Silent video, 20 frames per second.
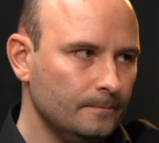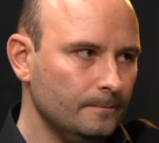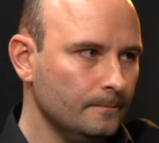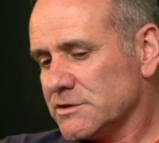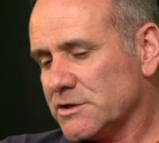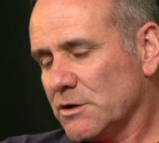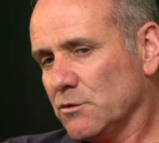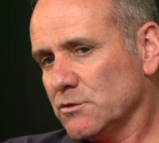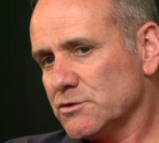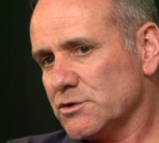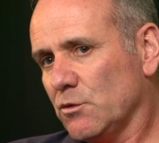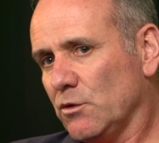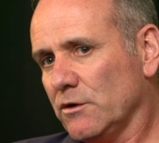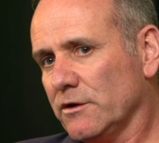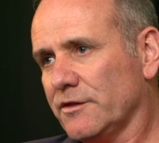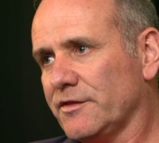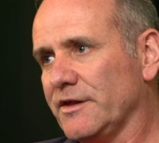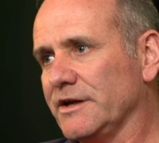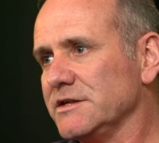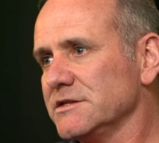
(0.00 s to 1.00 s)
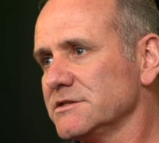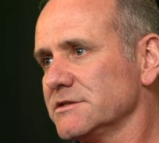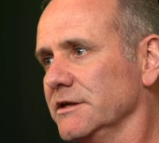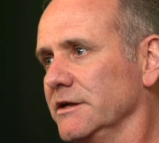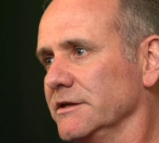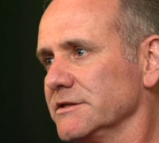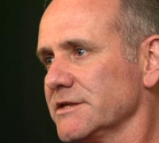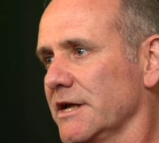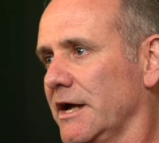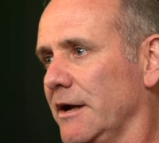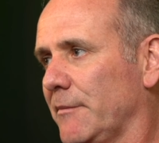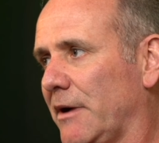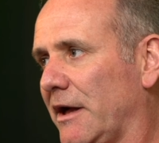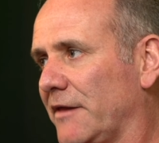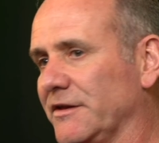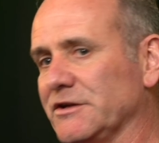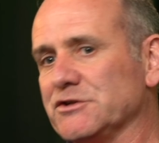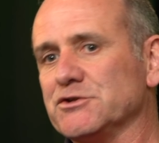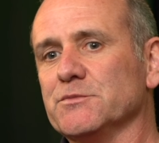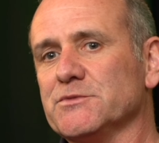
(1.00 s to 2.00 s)
So one of the things that I
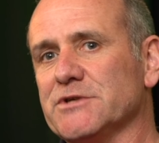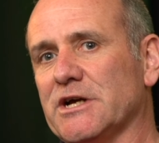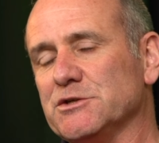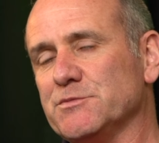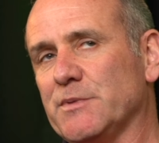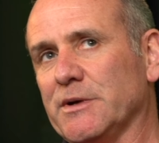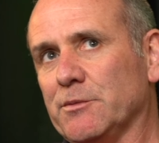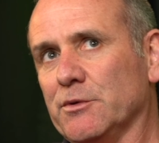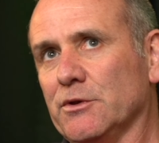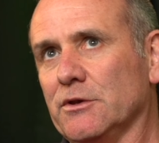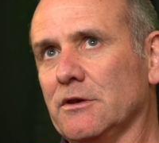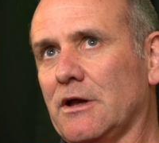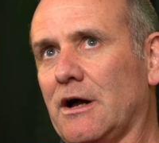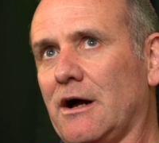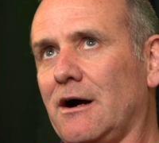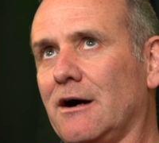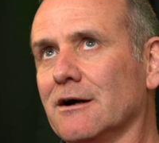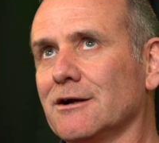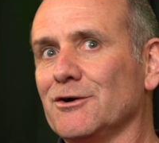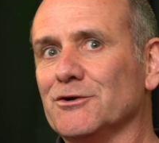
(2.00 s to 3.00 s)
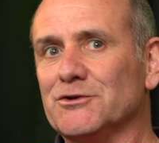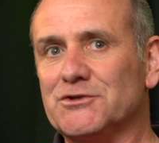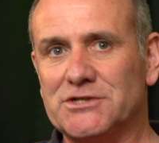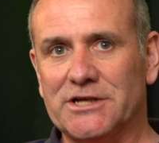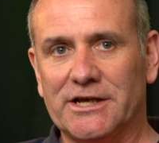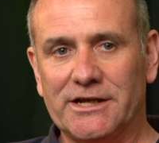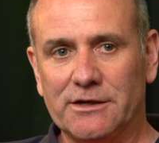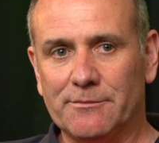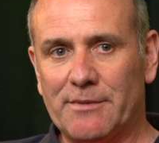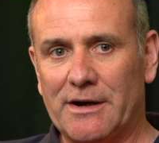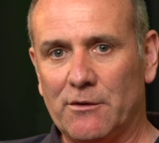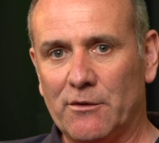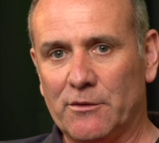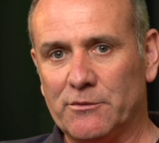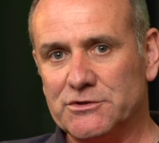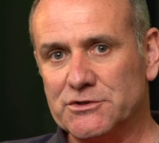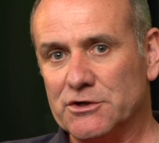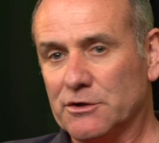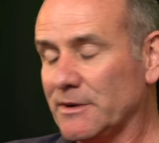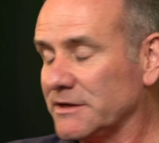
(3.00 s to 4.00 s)
think sometimes people are concerned about when
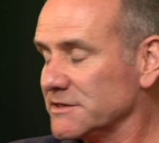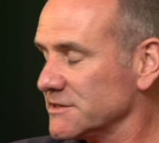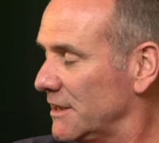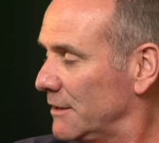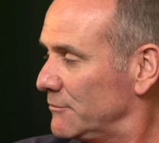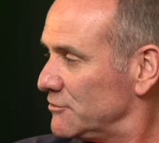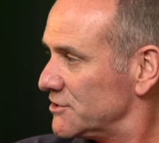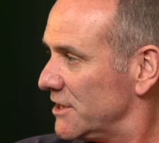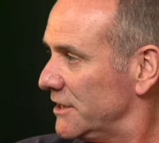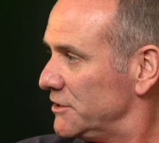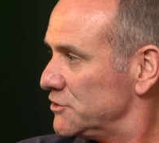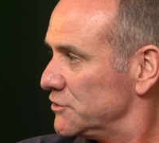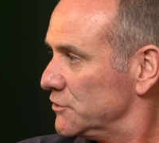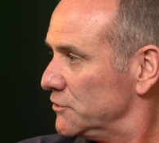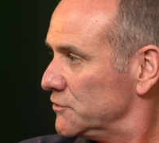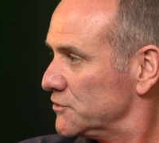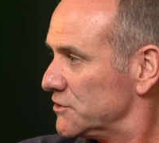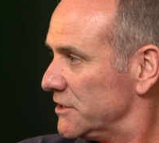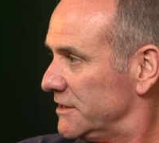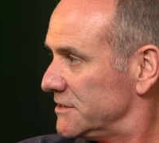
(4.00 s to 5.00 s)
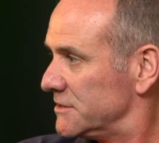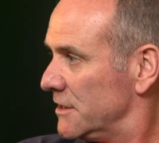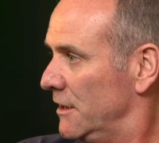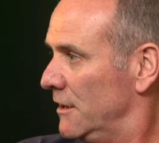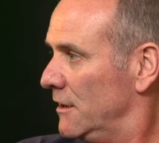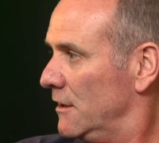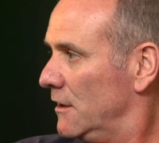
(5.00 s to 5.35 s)
we talk about Cyber Essentials is,